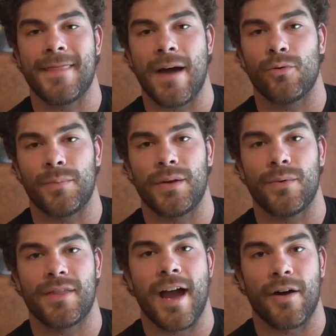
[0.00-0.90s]
That will be
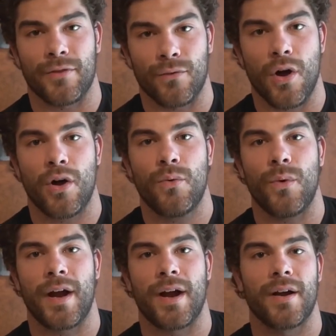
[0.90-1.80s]
with Alan Thrall,
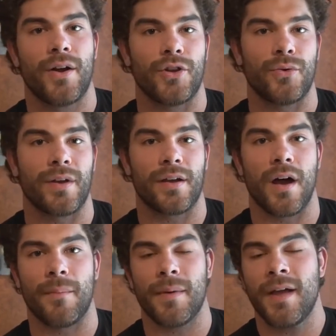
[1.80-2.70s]
where you can
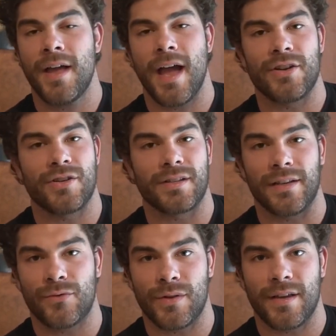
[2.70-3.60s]
come and just
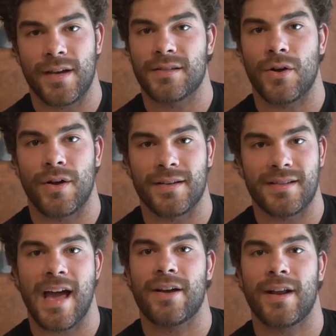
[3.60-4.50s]
lift with us on
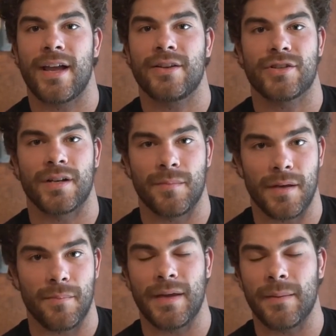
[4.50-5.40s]
Saturday. It's just going to
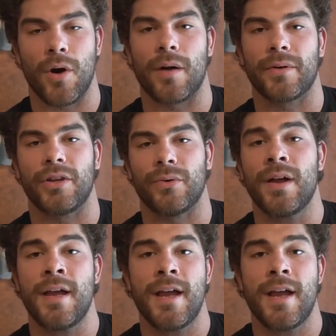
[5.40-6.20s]
be a big barbecue.